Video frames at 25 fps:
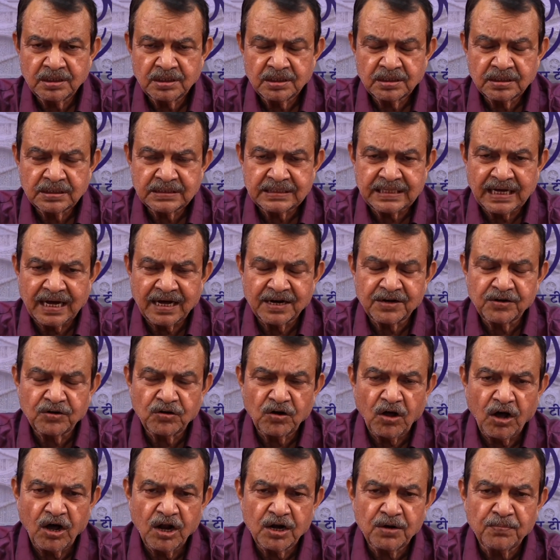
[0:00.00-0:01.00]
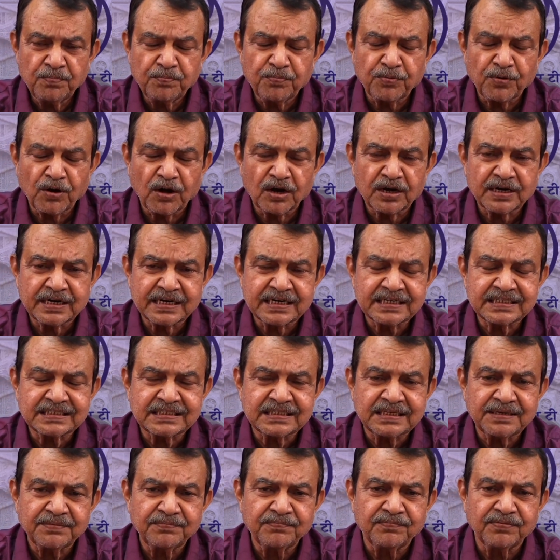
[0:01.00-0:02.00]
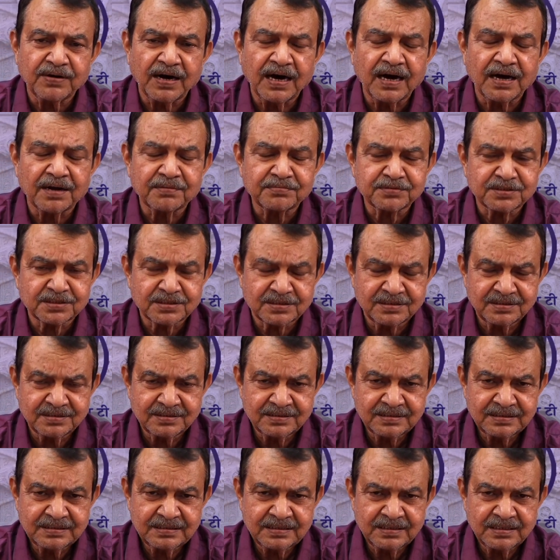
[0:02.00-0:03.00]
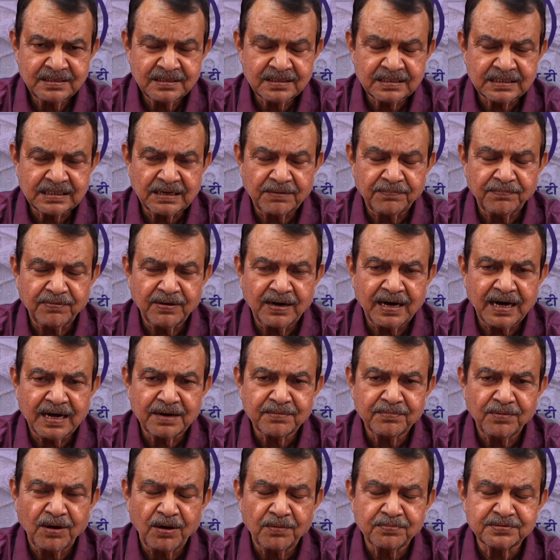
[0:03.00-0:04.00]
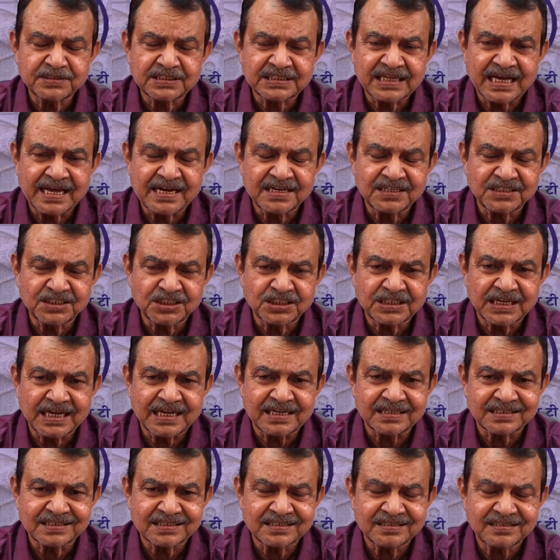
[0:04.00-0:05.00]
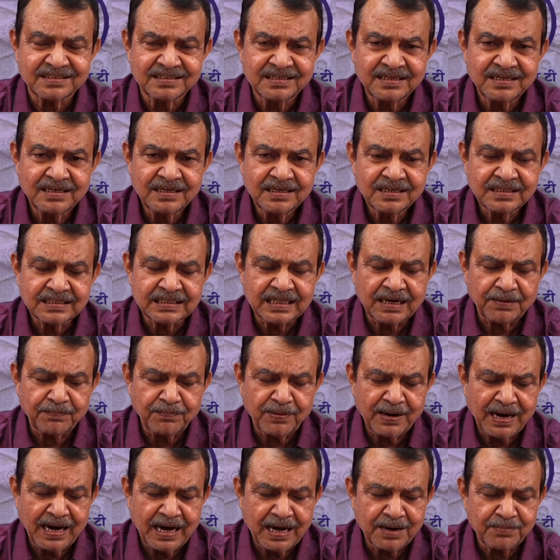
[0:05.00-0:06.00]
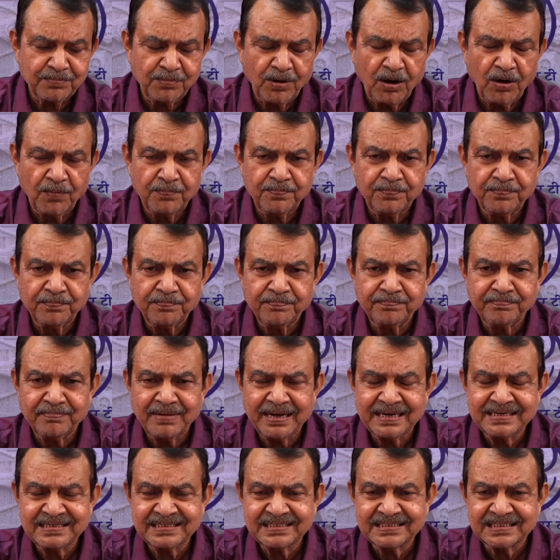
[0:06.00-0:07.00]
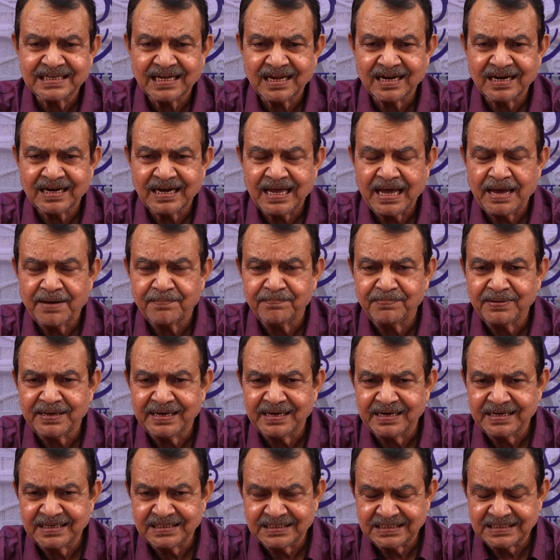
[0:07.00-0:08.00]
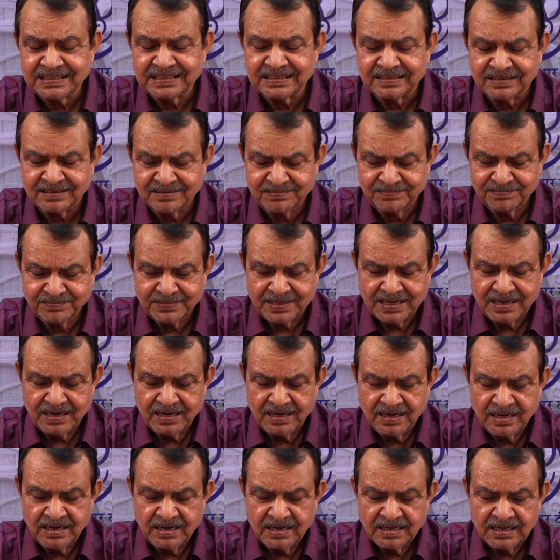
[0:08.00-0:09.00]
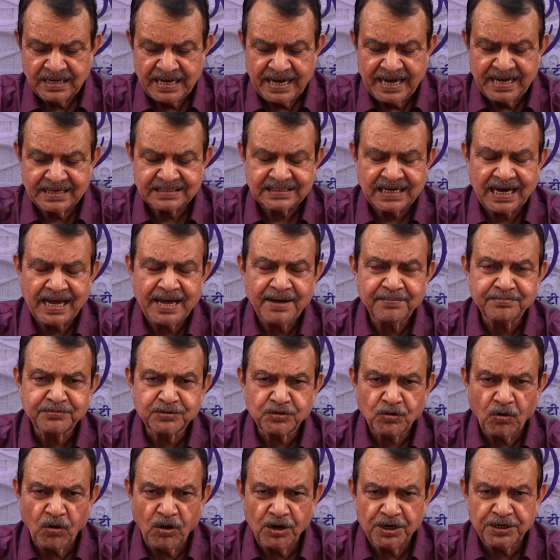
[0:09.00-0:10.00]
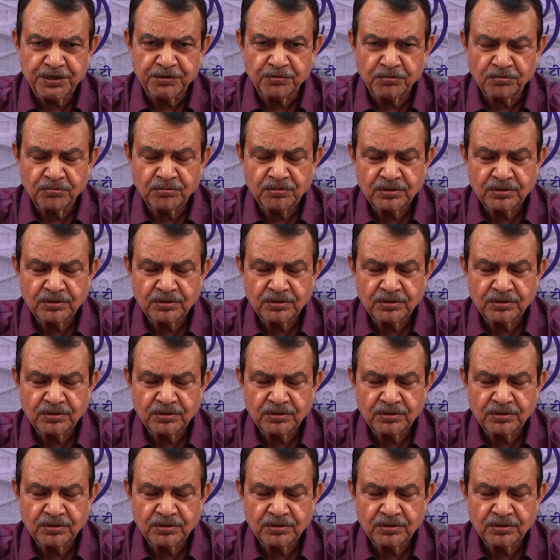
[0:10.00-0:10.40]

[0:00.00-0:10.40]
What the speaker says: the non-progressive verbs, the verb of senses, the verb of mental ability. As I have told you,